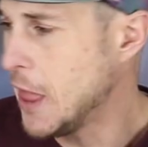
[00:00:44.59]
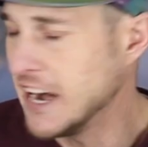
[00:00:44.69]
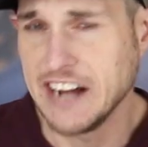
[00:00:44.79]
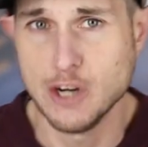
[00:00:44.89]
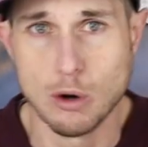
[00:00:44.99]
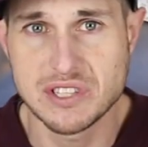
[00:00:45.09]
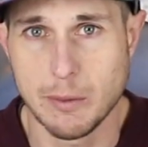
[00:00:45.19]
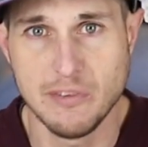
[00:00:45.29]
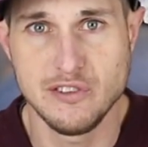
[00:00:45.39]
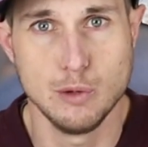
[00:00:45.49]
And I know
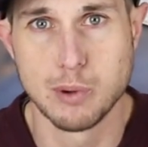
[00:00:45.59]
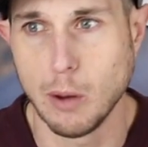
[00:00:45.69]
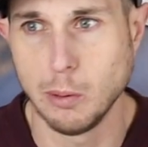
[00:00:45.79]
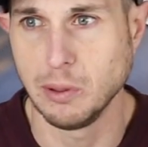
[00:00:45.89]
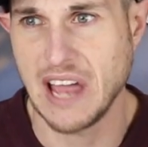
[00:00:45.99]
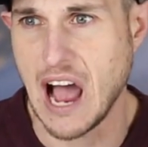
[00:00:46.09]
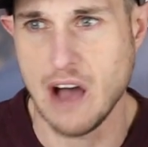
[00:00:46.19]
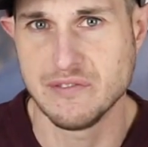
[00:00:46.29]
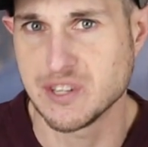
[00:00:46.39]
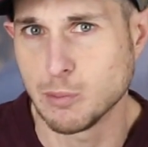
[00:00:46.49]
some of you probably
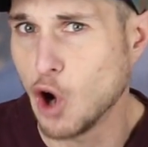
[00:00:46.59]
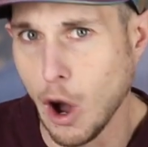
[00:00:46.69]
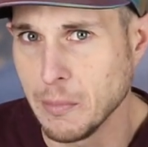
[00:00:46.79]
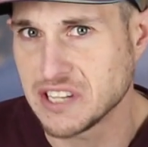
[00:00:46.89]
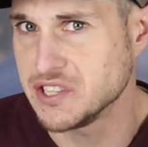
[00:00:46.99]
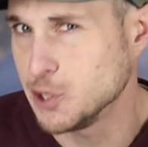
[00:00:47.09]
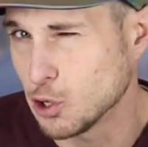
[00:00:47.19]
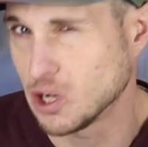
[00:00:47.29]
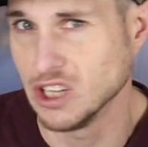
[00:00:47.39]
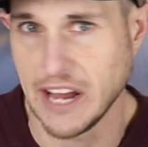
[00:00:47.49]
have some comics in
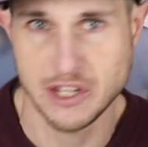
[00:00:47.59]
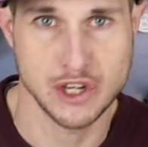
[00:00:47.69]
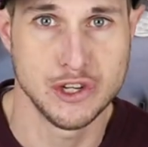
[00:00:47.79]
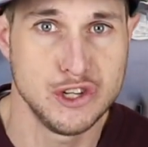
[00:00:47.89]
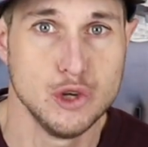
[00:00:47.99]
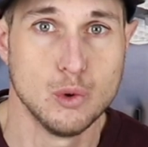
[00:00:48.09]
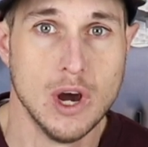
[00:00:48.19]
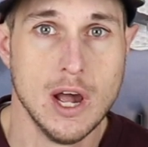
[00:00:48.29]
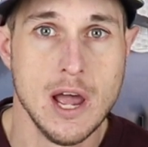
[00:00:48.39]
your collection too.